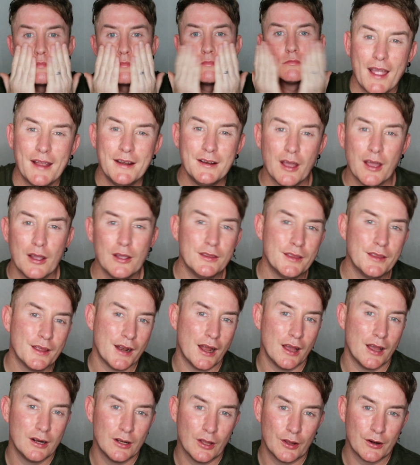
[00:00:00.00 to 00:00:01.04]
I know
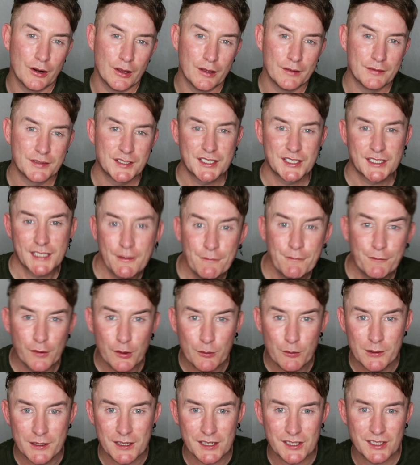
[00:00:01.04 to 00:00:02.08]
that a lot of
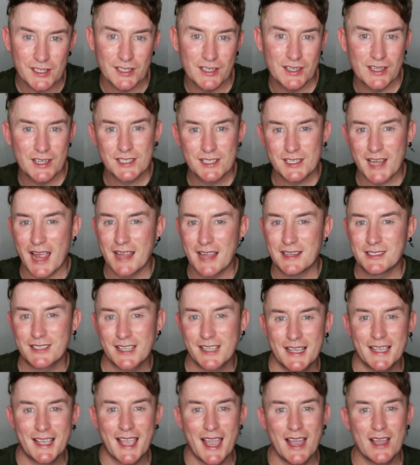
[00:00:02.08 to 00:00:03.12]
skinfluencers and
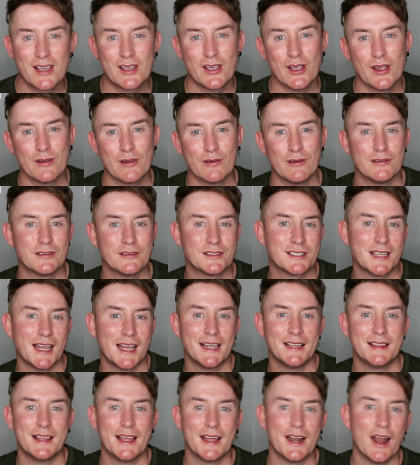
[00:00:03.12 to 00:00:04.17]
skincare gurus
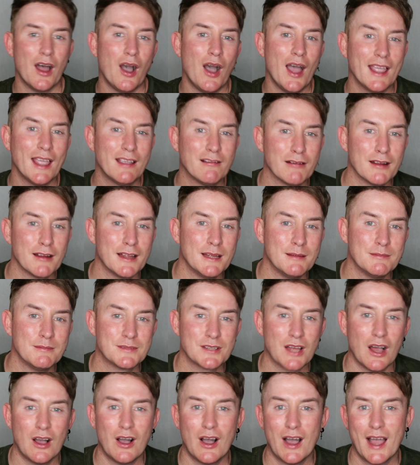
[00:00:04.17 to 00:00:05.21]
say that eye
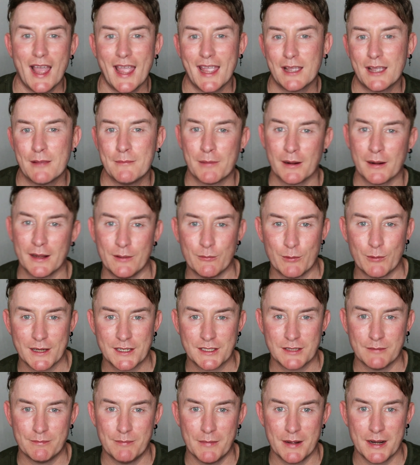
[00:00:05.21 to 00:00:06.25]
creams are a complete
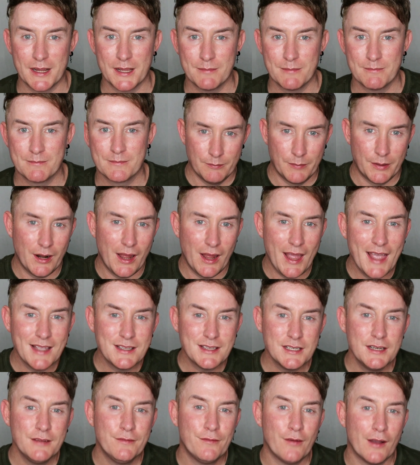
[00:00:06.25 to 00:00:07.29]
waste of money, but I
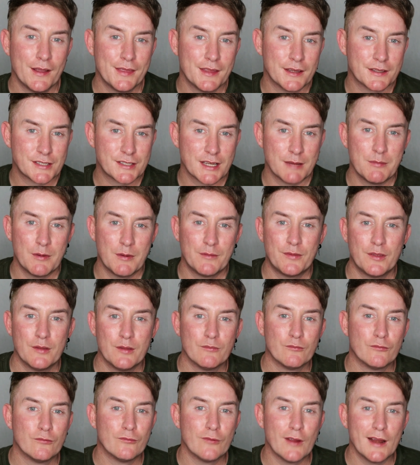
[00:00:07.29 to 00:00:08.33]
actually find that some of
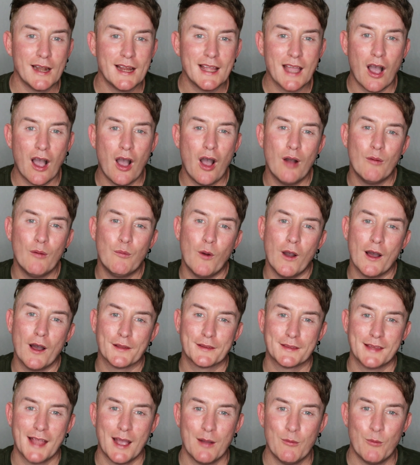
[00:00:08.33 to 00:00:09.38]
them really are
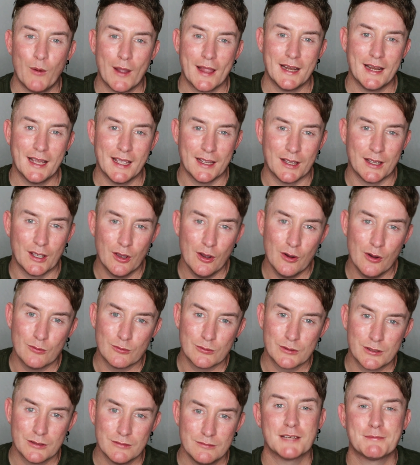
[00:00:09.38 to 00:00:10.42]
worth their weight in
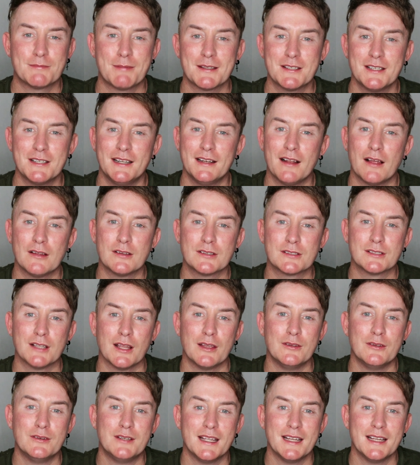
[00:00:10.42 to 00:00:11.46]
gold, especially those
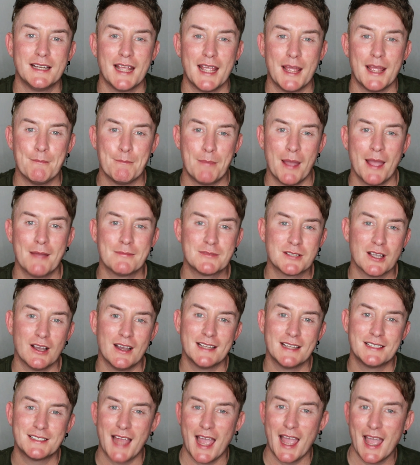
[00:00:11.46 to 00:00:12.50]
loaded in
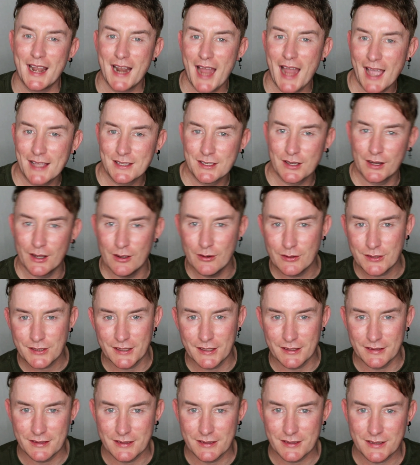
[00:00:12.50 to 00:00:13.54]
peptides and
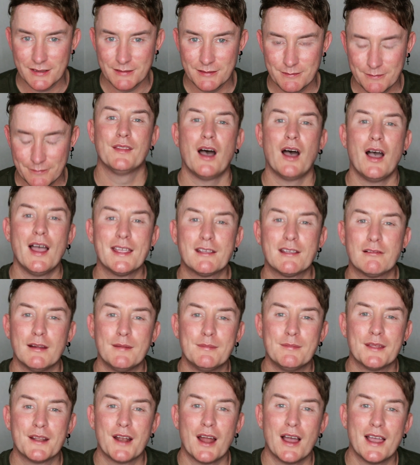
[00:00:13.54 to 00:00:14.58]
antioxidants. The eye
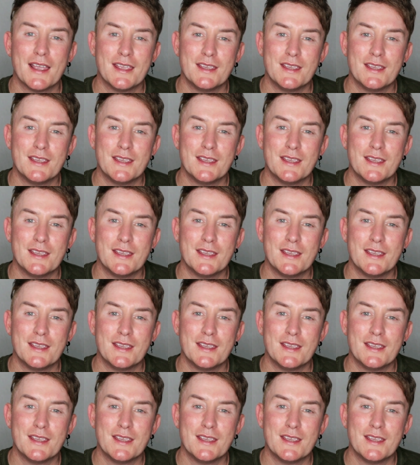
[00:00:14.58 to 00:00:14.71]
cream that I